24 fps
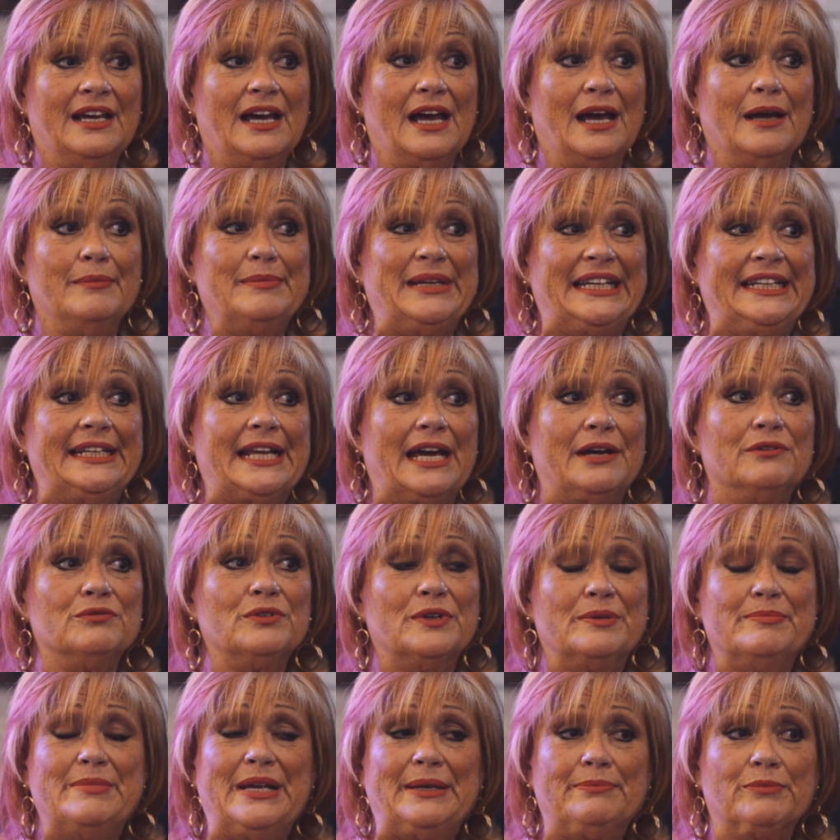I mean, I
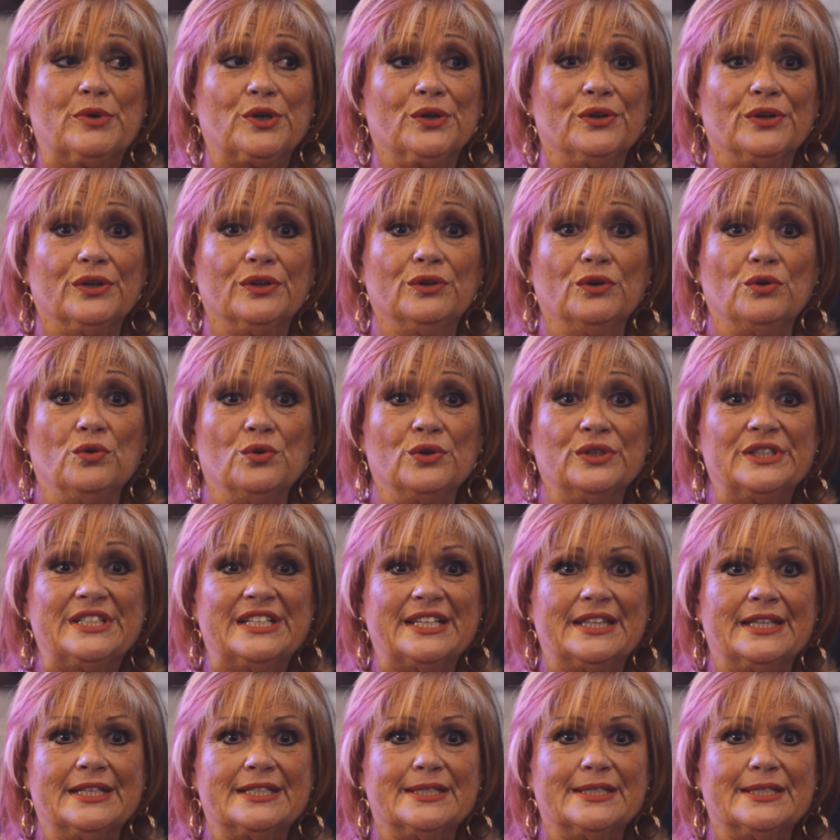remember going to the